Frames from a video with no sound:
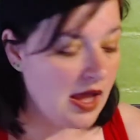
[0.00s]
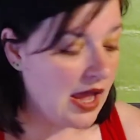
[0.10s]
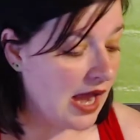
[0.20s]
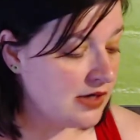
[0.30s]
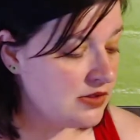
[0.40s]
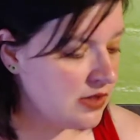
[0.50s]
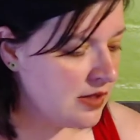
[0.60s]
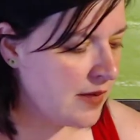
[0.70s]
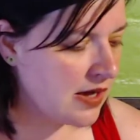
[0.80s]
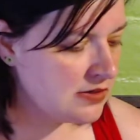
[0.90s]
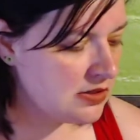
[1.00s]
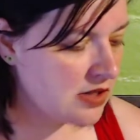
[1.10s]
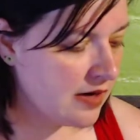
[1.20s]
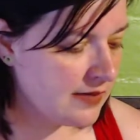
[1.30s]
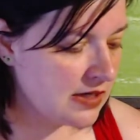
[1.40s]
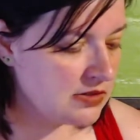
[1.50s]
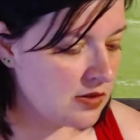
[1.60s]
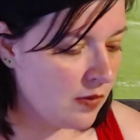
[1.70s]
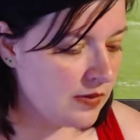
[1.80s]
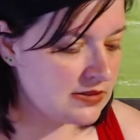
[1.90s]
And I do like BoxyCharm because you
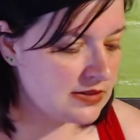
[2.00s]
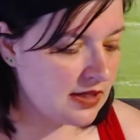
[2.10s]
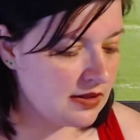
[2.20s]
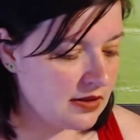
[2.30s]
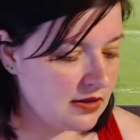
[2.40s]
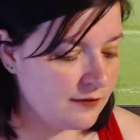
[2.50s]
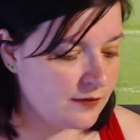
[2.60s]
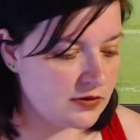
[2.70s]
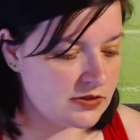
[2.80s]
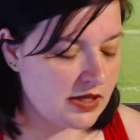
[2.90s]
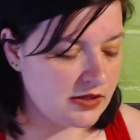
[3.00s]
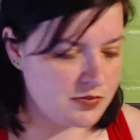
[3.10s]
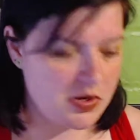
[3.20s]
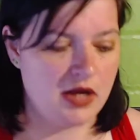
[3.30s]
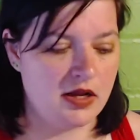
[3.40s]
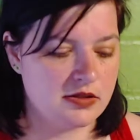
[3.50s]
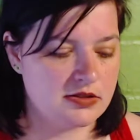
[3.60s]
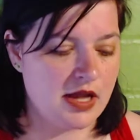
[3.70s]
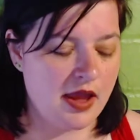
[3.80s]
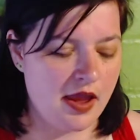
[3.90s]
always get the full-size
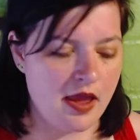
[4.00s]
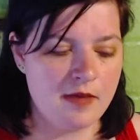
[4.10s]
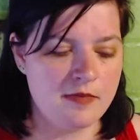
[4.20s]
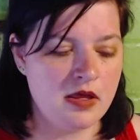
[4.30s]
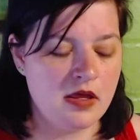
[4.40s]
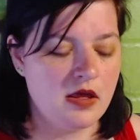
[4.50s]
products. I am